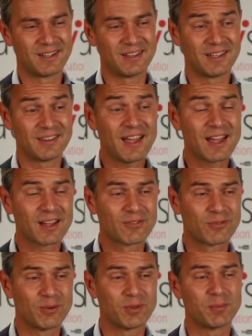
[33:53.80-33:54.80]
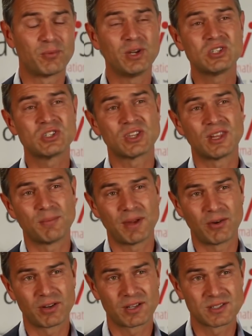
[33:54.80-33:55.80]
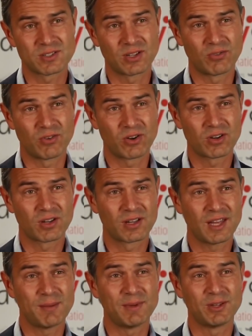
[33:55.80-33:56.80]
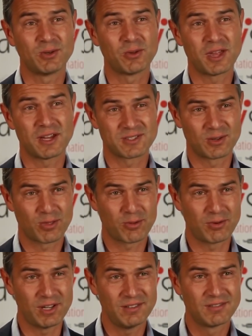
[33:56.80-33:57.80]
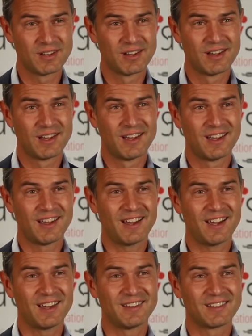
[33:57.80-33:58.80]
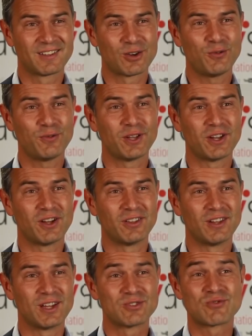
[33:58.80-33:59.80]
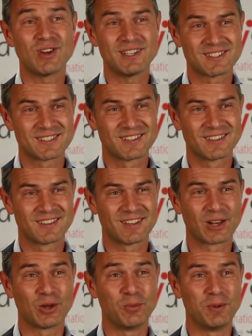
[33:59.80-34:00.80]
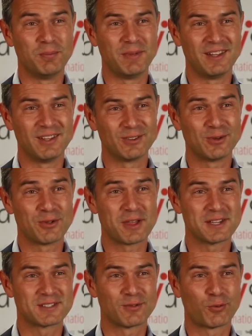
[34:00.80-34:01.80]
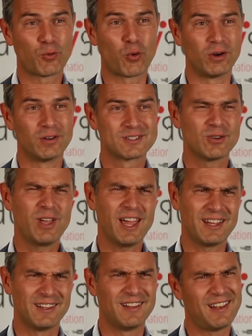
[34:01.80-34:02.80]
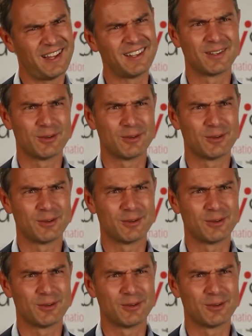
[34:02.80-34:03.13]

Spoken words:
attack from the British and the Americans on Iraq came in 2003, and Kofi Annan addressed the global media in 2004. So he had like